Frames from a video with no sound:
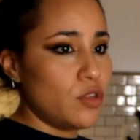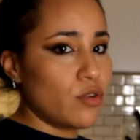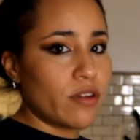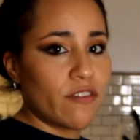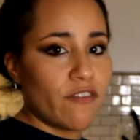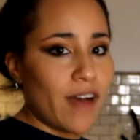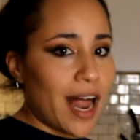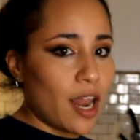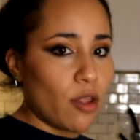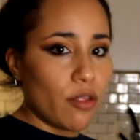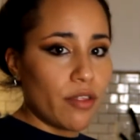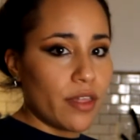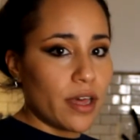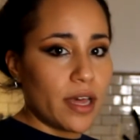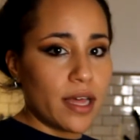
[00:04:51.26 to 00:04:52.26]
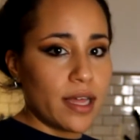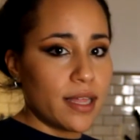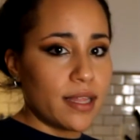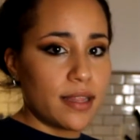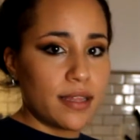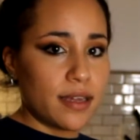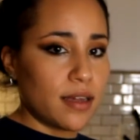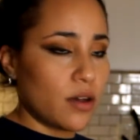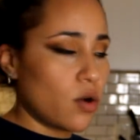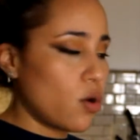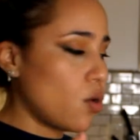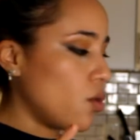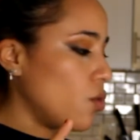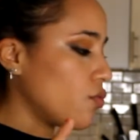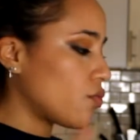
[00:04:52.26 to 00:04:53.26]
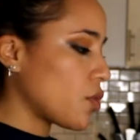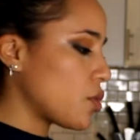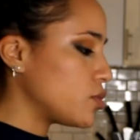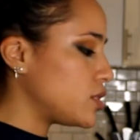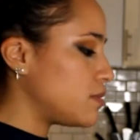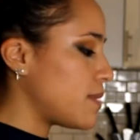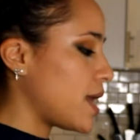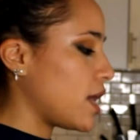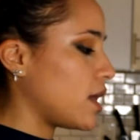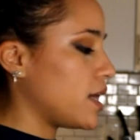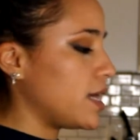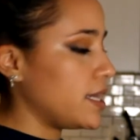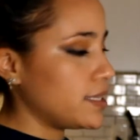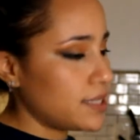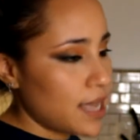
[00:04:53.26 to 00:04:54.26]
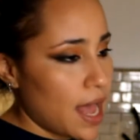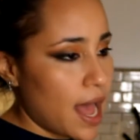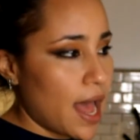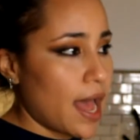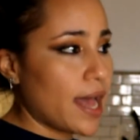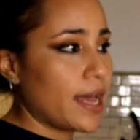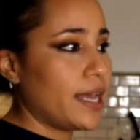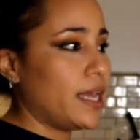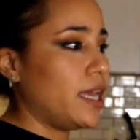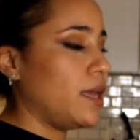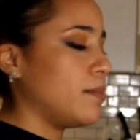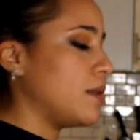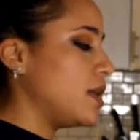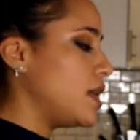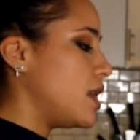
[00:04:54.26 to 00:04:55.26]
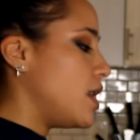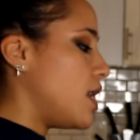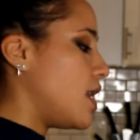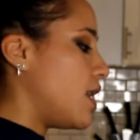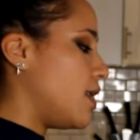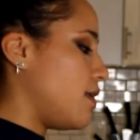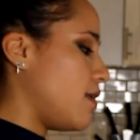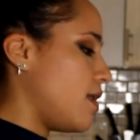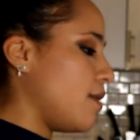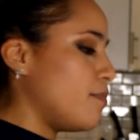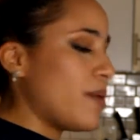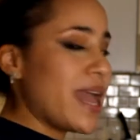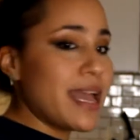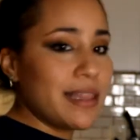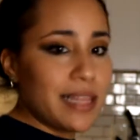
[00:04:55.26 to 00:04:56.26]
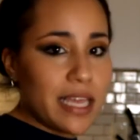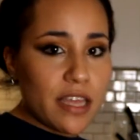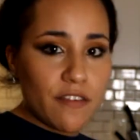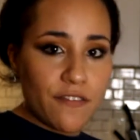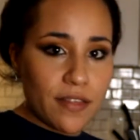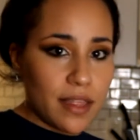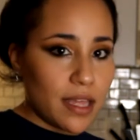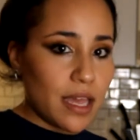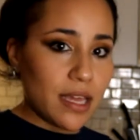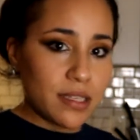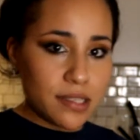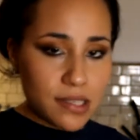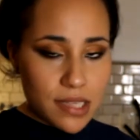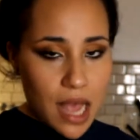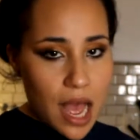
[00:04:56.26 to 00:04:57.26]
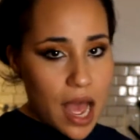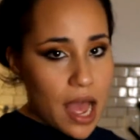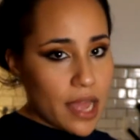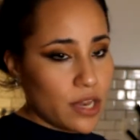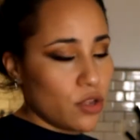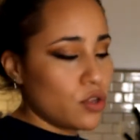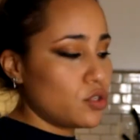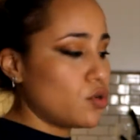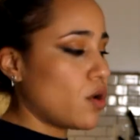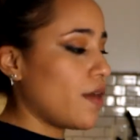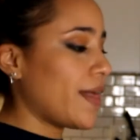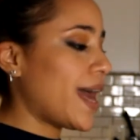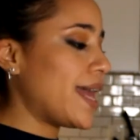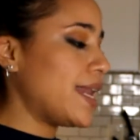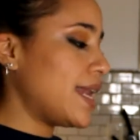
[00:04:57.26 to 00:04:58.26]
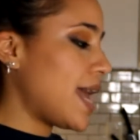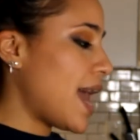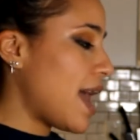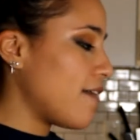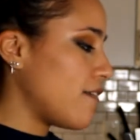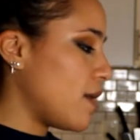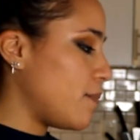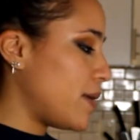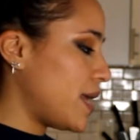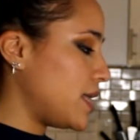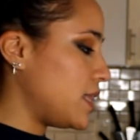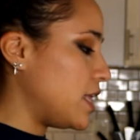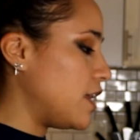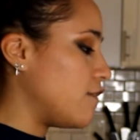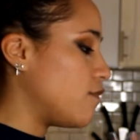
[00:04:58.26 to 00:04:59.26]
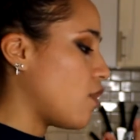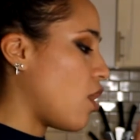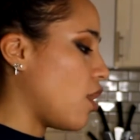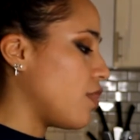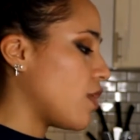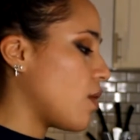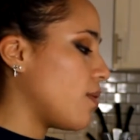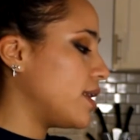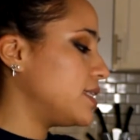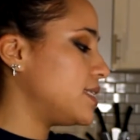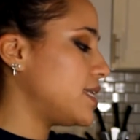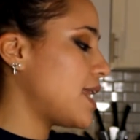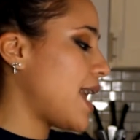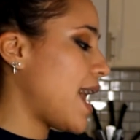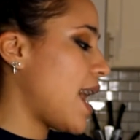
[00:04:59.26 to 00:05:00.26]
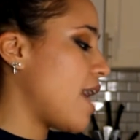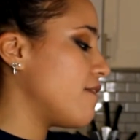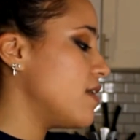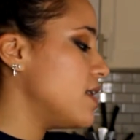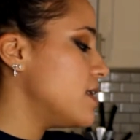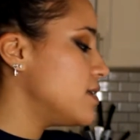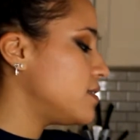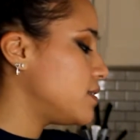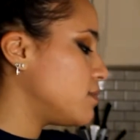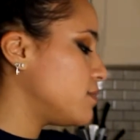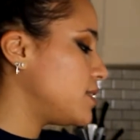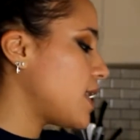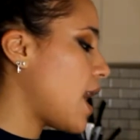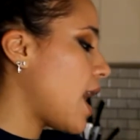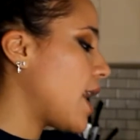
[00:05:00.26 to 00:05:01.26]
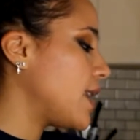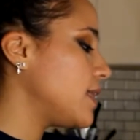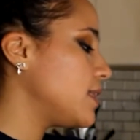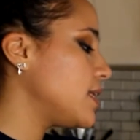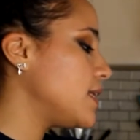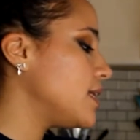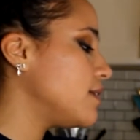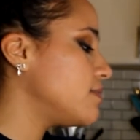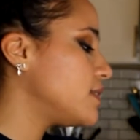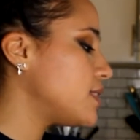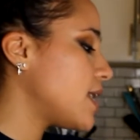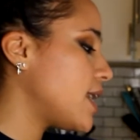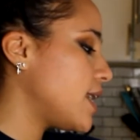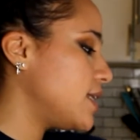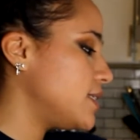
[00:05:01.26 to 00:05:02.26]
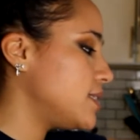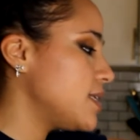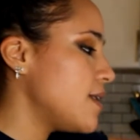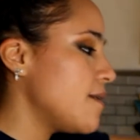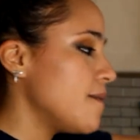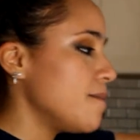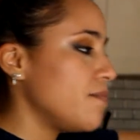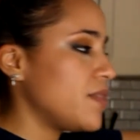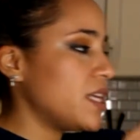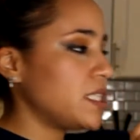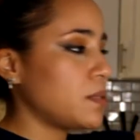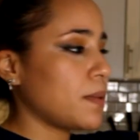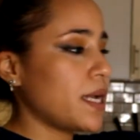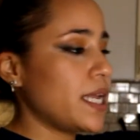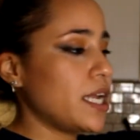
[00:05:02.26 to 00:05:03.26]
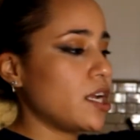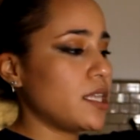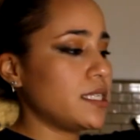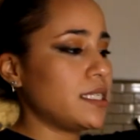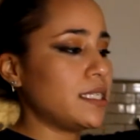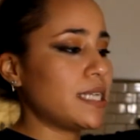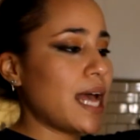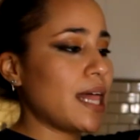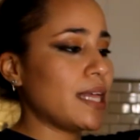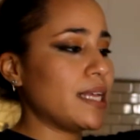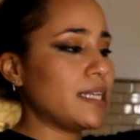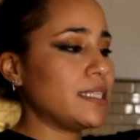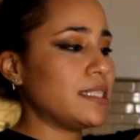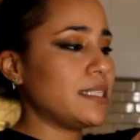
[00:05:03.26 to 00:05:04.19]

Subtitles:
follow the whole rosemary, thyme, a bay leaf in the inside. You can do all that. I didn't have a bay leaf, although I did have some Thai leaves and This right here, this Italian